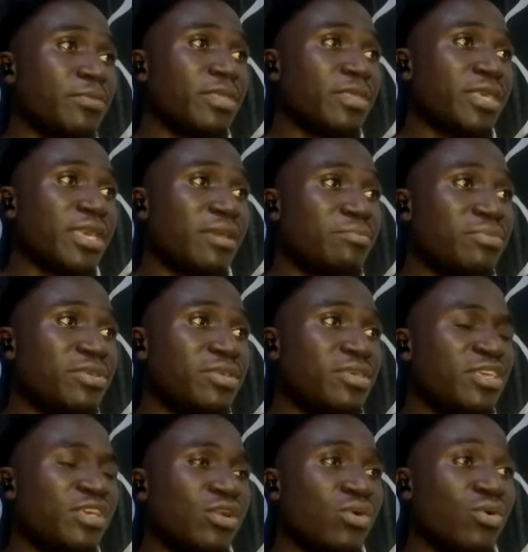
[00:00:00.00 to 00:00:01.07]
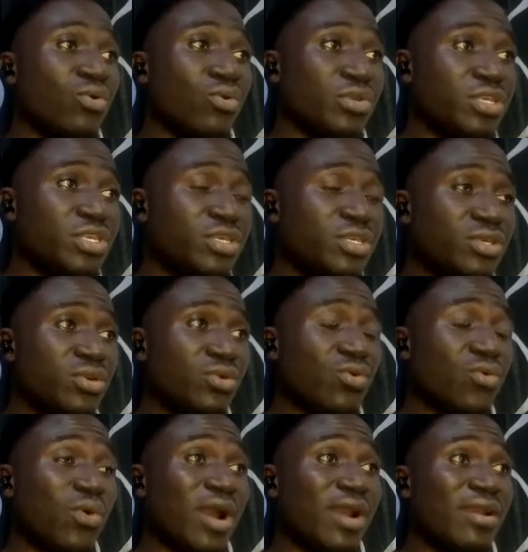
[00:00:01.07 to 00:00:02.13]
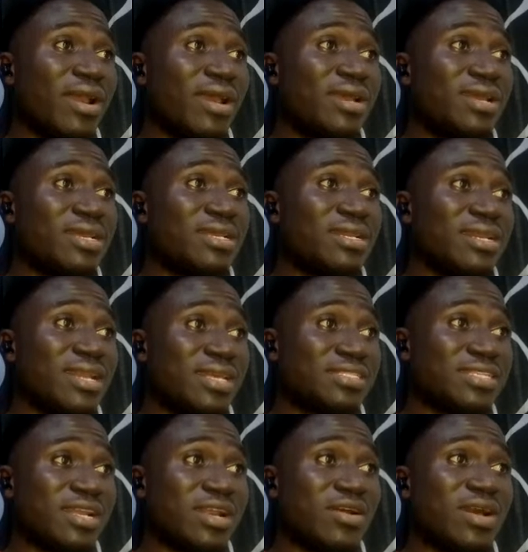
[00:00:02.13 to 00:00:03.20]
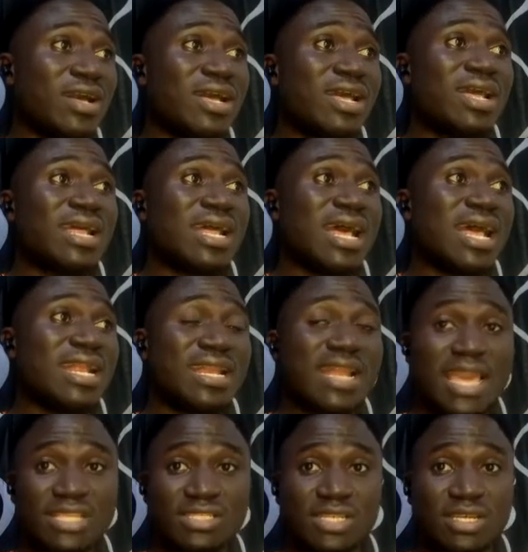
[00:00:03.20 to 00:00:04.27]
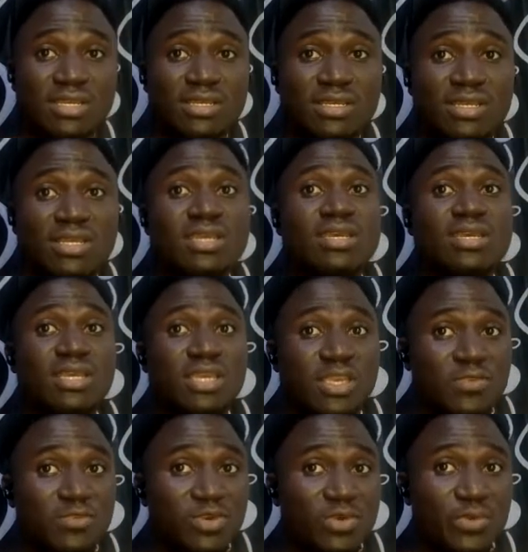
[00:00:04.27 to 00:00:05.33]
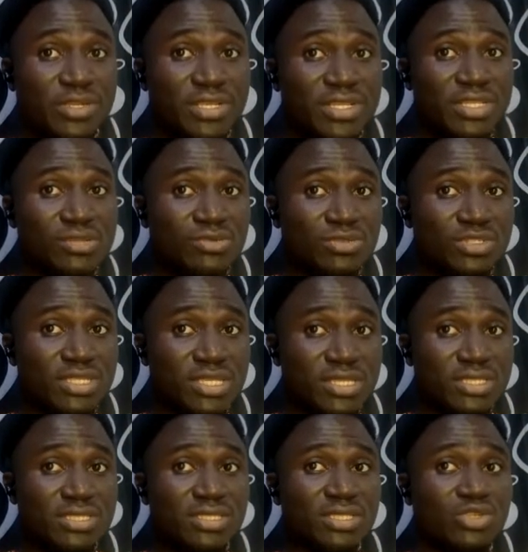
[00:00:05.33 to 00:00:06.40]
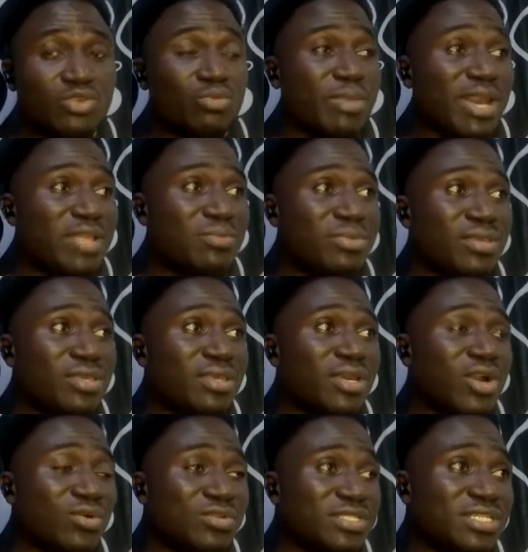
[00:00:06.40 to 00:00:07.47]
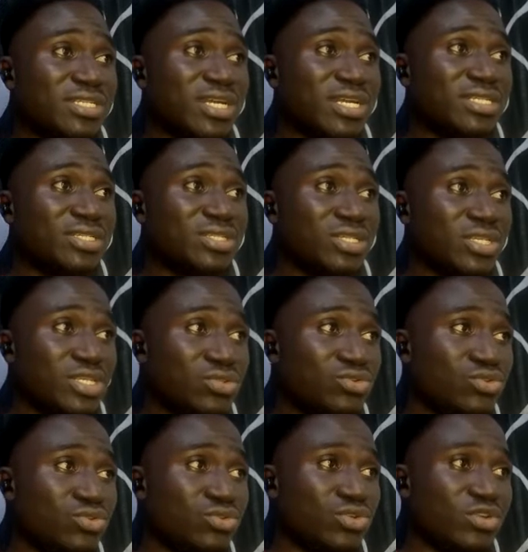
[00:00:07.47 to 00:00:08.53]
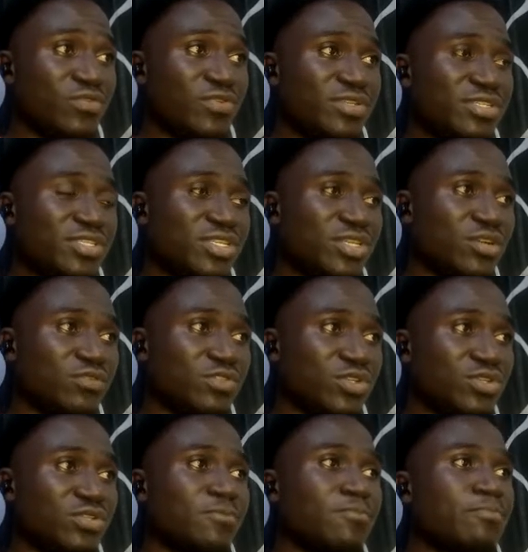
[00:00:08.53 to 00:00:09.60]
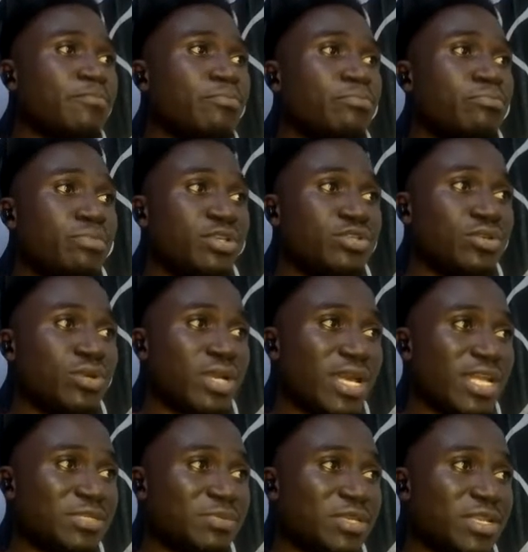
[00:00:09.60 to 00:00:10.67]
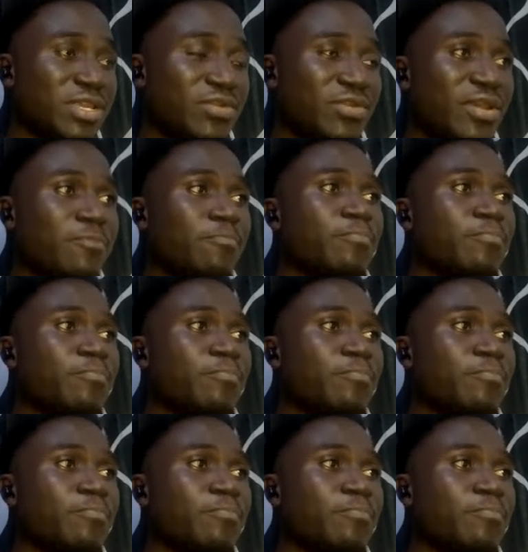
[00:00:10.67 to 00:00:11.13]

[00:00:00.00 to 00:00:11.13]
Kebbi, Kogi, Kwara, Nasarawa, and Niger. If you're within those states, you might be considered into University of Jos based on catchment area.